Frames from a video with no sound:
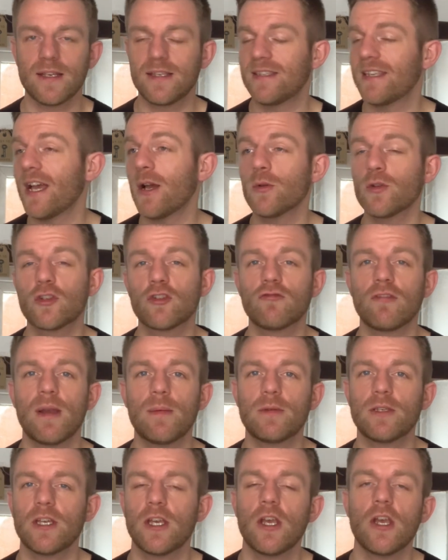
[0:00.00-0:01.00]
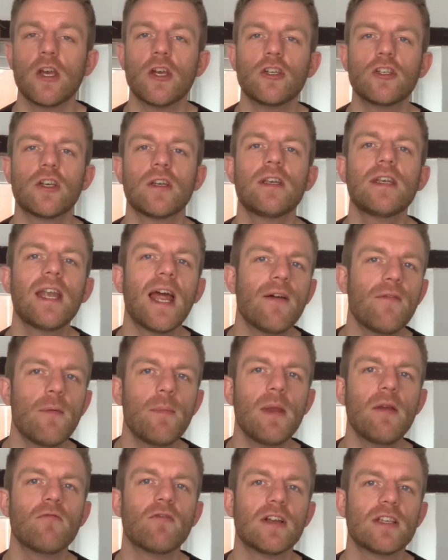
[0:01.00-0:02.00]
A sales script should never
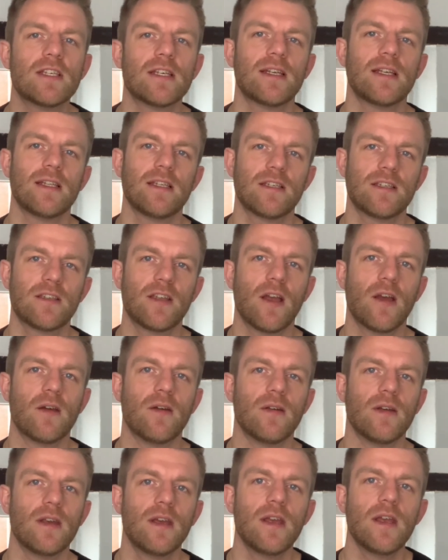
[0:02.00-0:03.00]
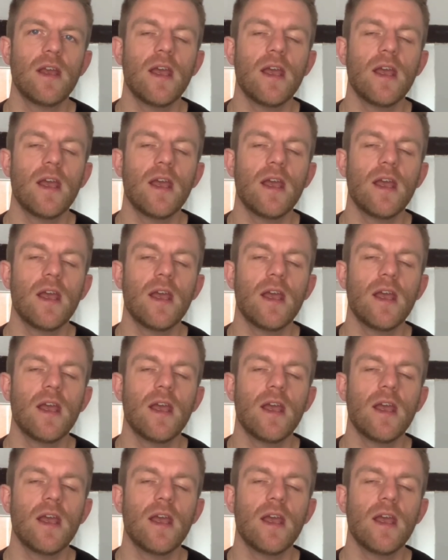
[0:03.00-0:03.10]
be written in stone,